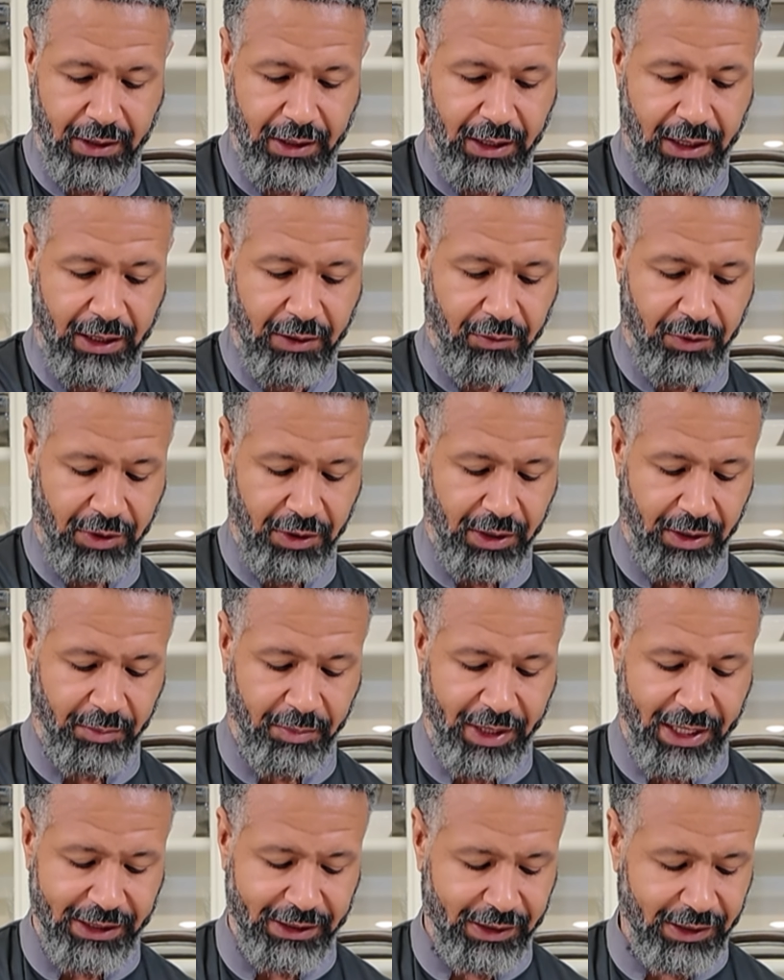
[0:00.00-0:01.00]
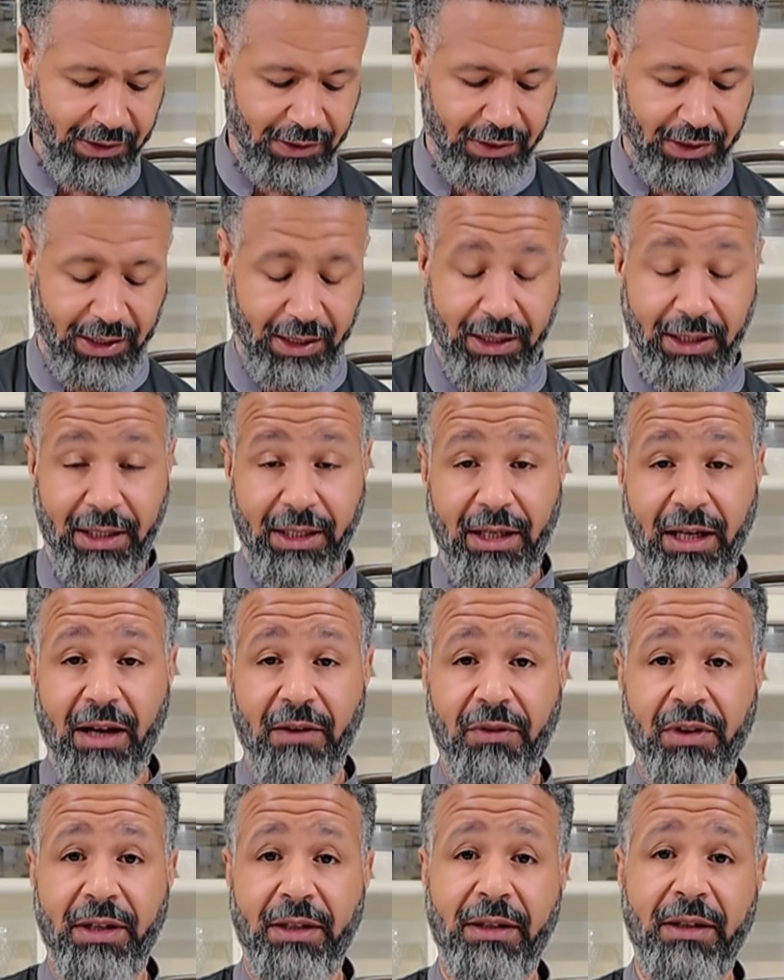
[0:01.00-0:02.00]
And then we're gonna bake this thing in the
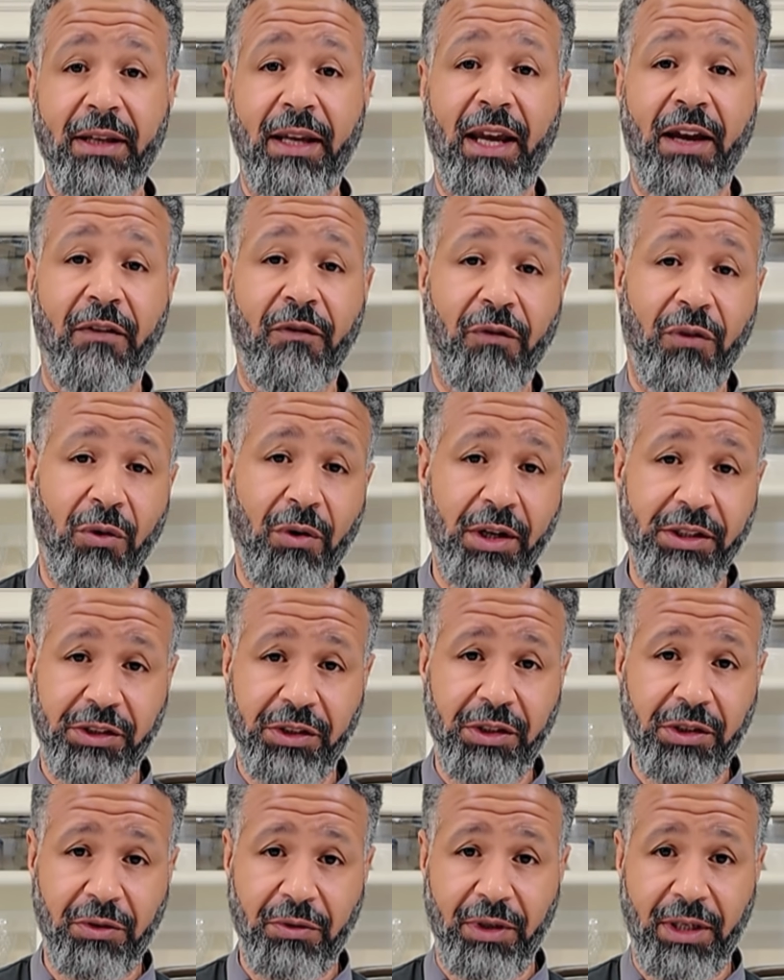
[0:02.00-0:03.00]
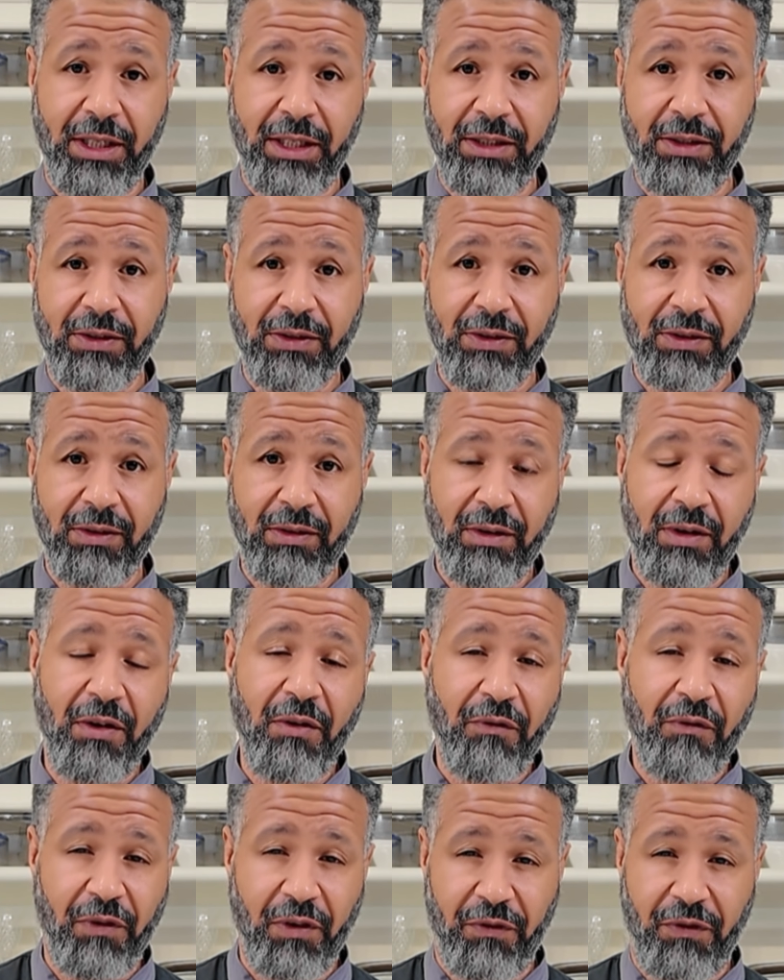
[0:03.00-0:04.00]
oven at 400 degrees
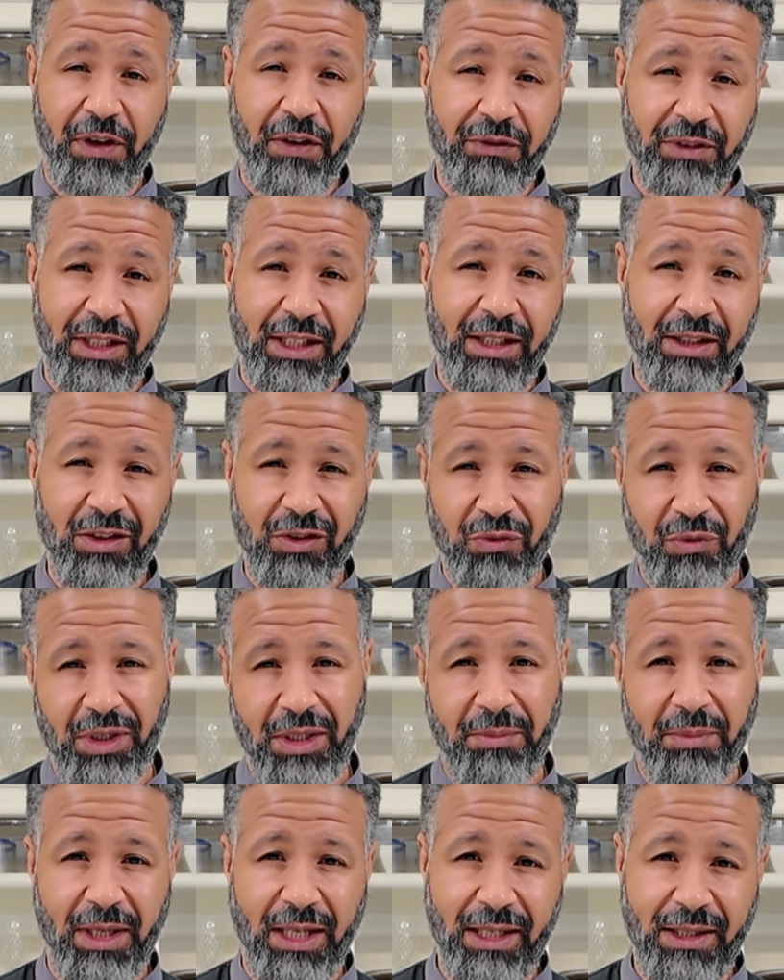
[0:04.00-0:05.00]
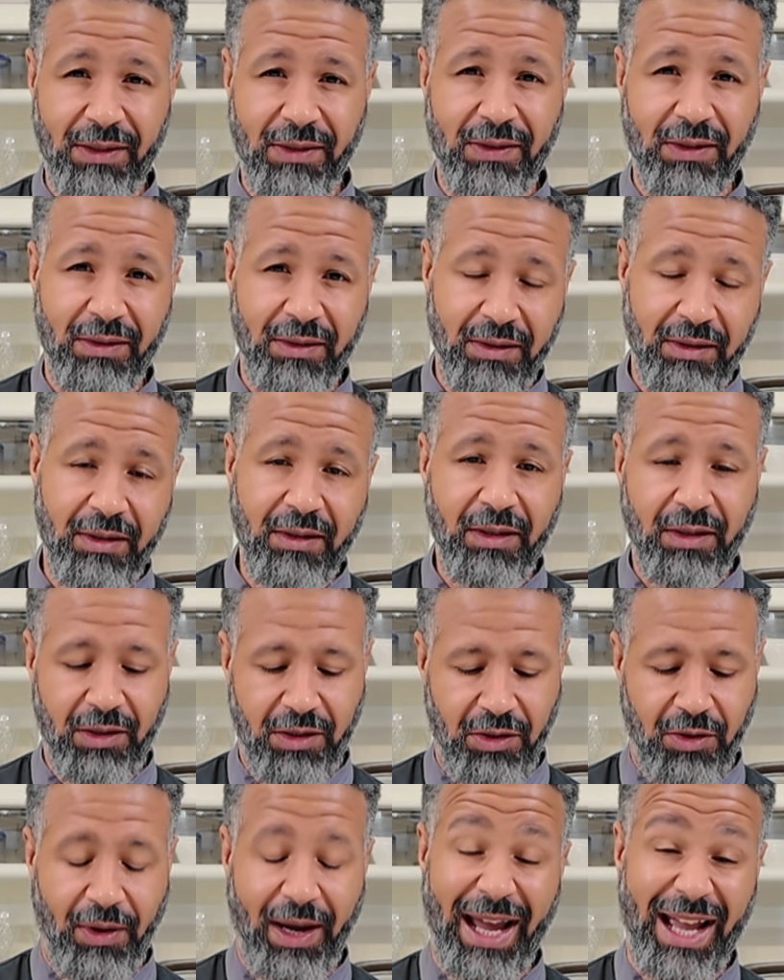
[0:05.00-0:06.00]
for 15 to 20 minutes.
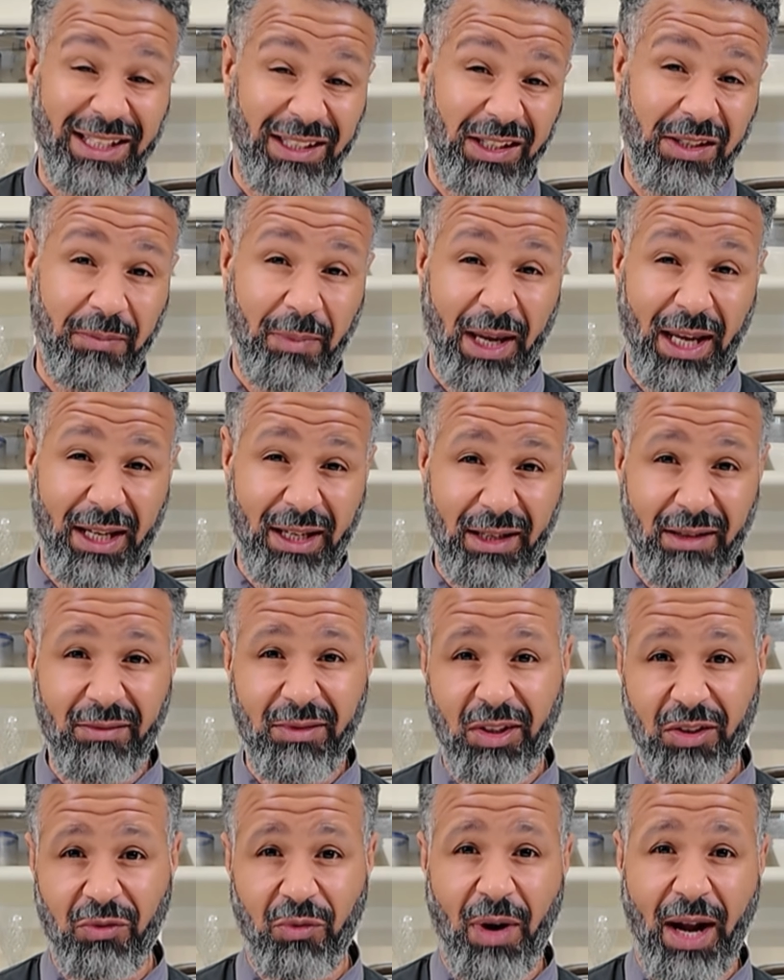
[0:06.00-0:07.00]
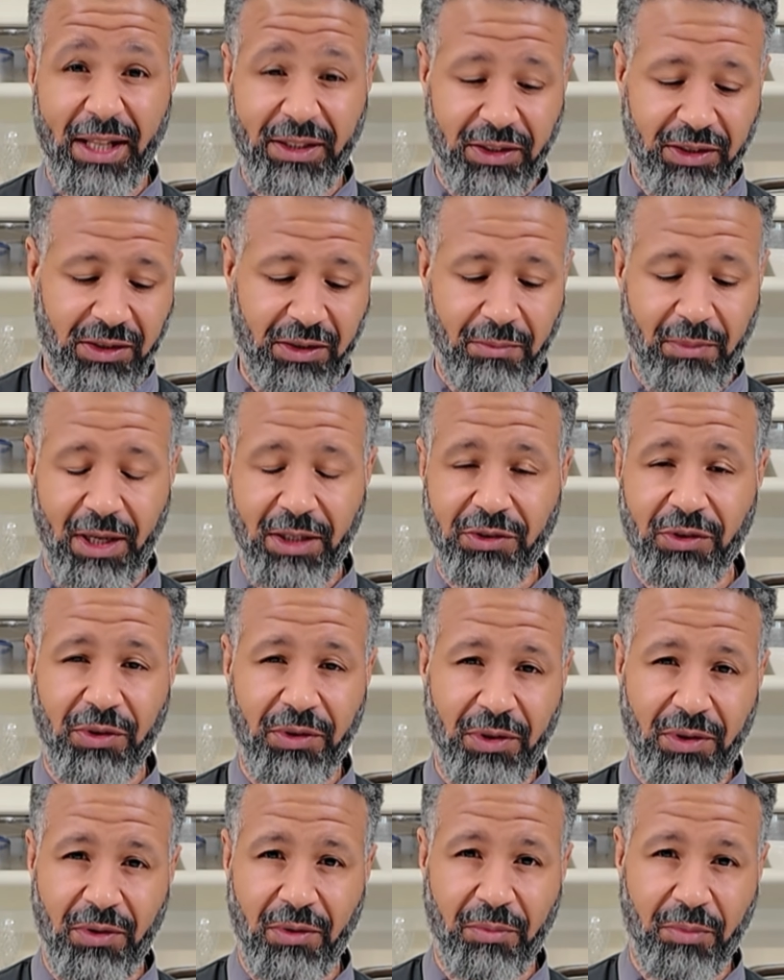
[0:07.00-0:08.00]
You know, as it's baking, just watch it to make sure
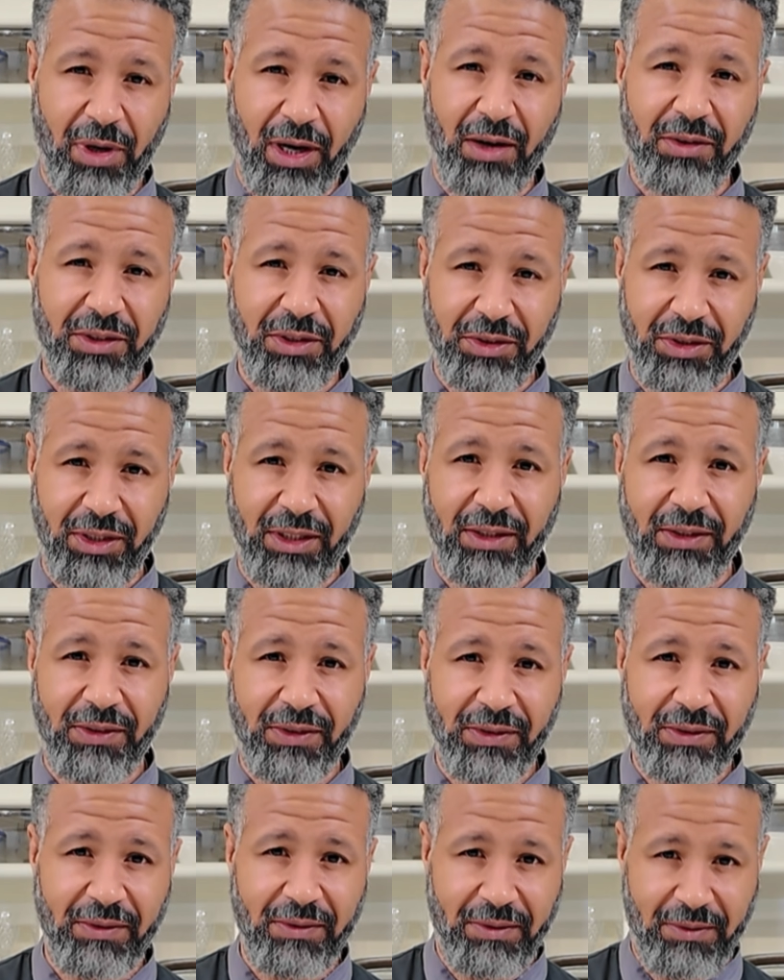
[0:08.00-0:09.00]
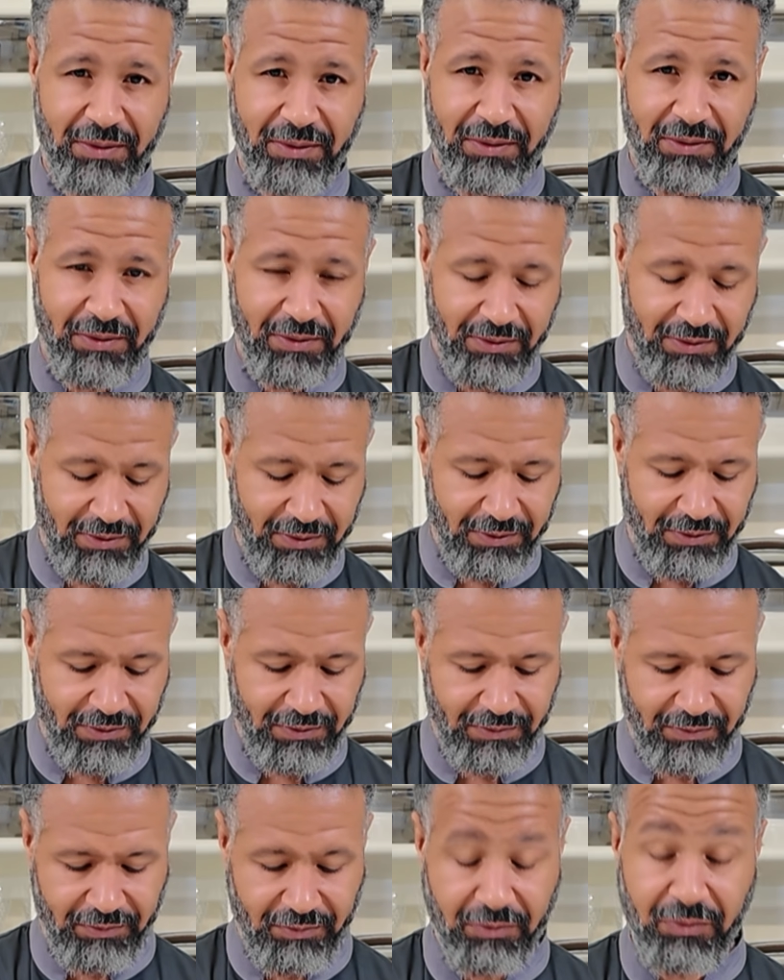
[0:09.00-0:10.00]
you don't brown your cheese
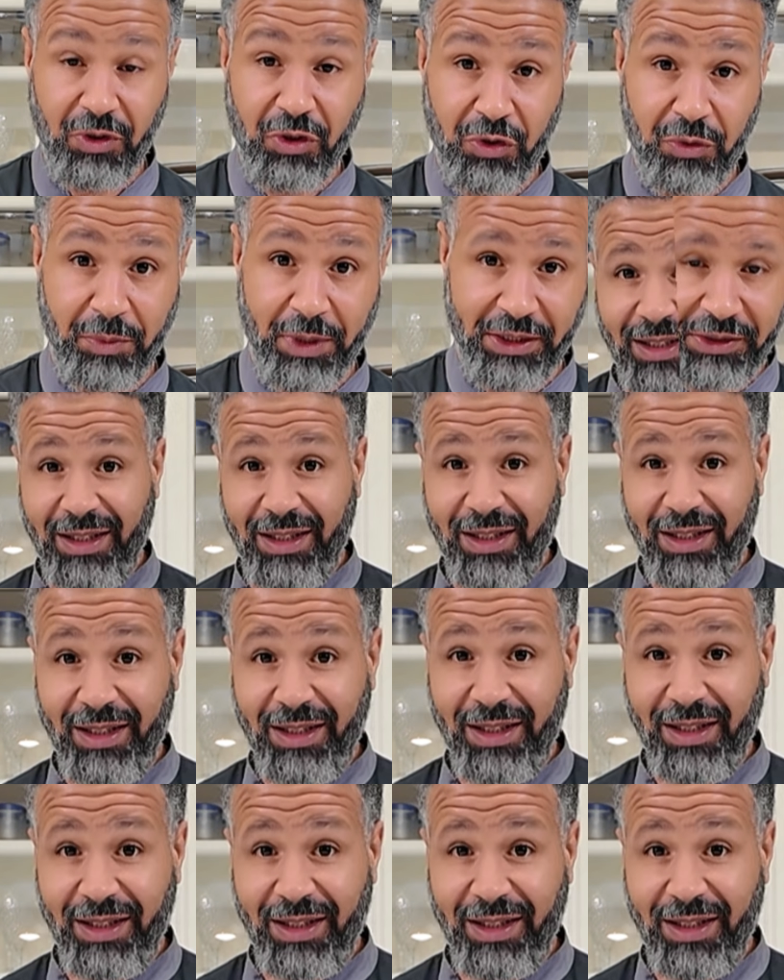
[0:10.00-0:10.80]
too much.